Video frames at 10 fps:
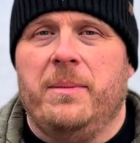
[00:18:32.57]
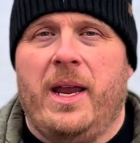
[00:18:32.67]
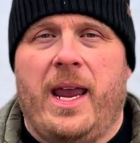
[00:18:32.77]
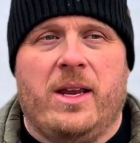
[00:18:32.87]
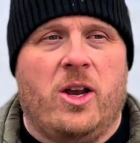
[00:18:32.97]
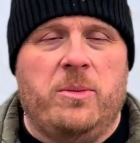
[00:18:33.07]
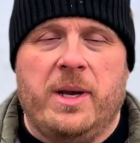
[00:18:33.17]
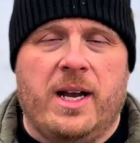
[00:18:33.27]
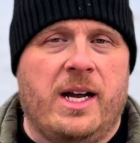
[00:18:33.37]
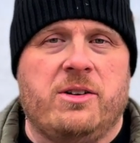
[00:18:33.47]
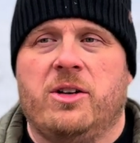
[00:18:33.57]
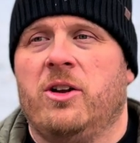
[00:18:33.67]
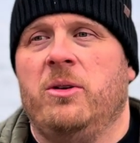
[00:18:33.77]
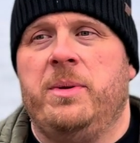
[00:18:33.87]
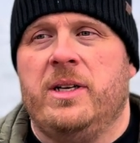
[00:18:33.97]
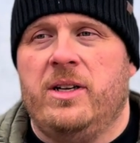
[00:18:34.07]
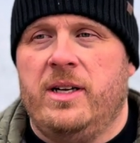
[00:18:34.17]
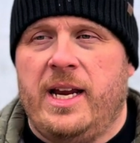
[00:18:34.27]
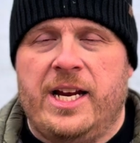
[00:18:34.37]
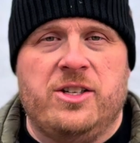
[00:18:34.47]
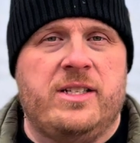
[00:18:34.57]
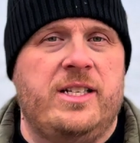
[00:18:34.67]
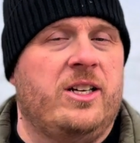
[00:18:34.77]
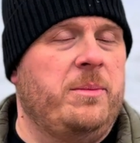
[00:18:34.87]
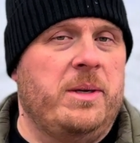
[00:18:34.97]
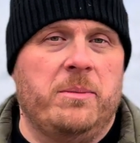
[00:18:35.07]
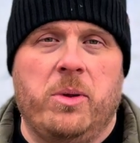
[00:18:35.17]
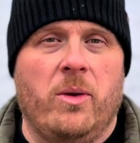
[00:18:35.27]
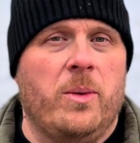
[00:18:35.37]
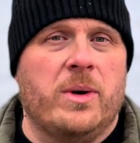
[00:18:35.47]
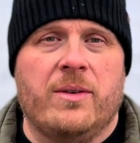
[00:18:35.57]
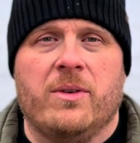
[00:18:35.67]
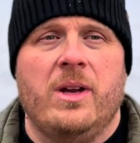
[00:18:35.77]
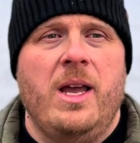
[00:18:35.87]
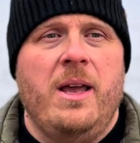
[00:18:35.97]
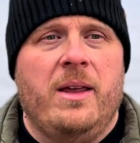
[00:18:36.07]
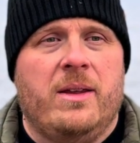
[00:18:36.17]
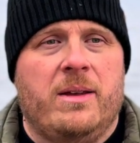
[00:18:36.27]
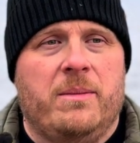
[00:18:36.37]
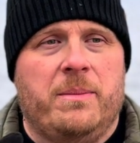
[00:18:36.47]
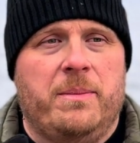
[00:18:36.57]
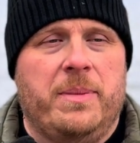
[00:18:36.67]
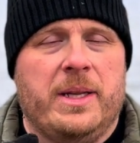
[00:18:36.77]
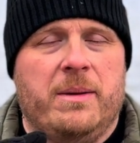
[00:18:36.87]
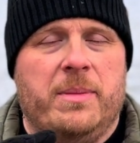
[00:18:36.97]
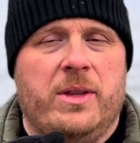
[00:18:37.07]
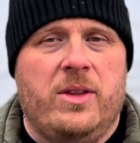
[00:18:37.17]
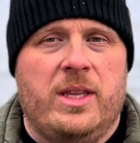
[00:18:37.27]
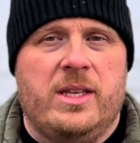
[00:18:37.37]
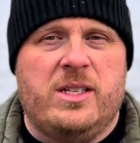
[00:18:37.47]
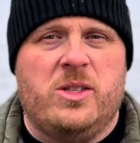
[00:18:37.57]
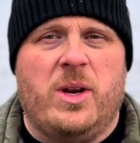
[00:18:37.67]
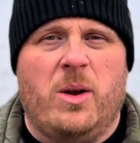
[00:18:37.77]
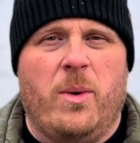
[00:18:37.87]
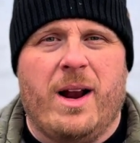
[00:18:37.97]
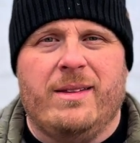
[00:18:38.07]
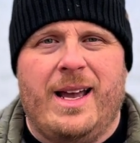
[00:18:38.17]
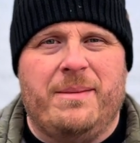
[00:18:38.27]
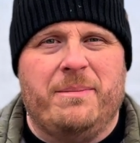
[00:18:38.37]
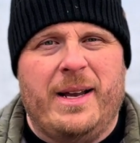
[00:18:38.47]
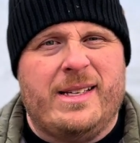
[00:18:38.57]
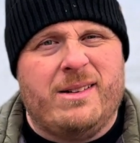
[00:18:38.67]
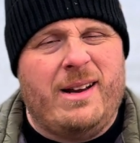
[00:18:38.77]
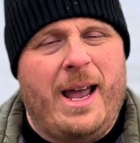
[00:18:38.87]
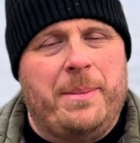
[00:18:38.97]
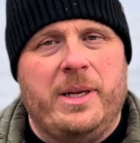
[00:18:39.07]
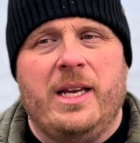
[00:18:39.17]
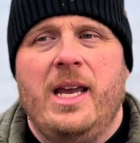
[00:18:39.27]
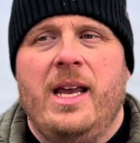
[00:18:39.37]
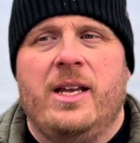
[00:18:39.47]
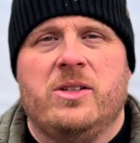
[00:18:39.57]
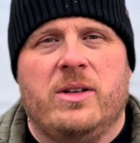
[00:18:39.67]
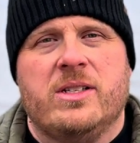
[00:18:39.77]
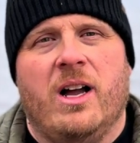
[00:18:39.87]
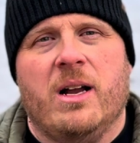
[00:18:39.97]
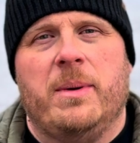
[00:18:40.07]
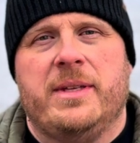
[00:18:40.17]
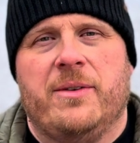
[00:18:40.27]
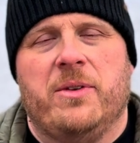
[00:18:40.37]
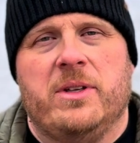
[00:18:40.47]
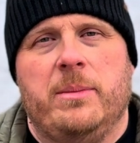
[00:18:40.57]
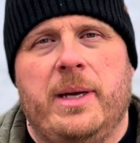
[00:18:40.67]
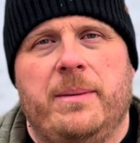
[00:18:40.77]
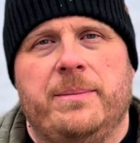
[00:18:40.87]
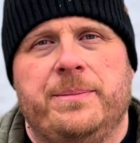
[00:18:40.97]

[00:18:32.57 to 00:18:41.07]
It could be a contractor, it could be an agency, it could be an employee, whatever. But this is kind of where that might start happening. And so let's talk about that for a little bit.